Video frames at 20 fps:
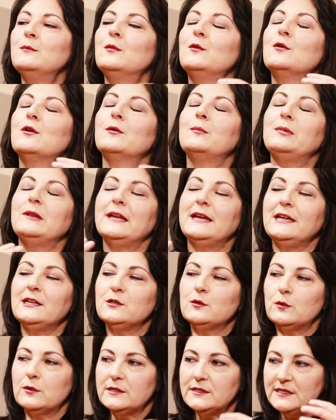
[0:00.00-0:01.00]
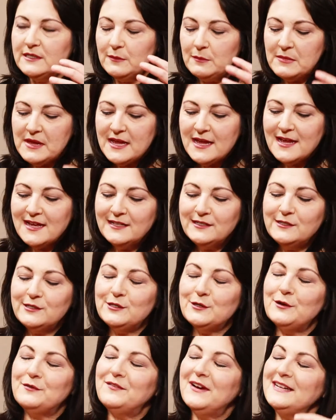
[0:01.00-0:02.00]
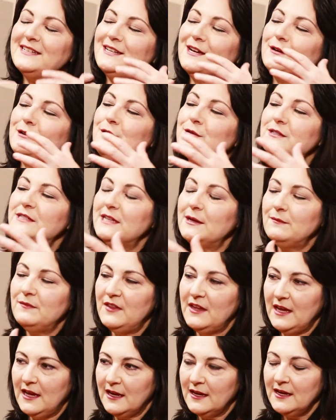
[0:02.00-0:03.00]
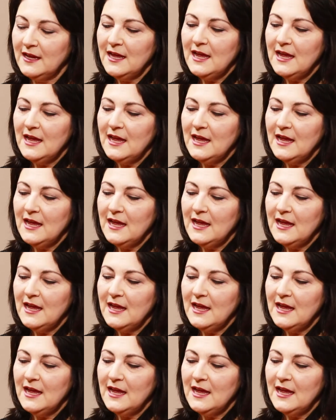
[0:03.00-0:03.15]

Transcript: and more playing towards the men. So if I tell you something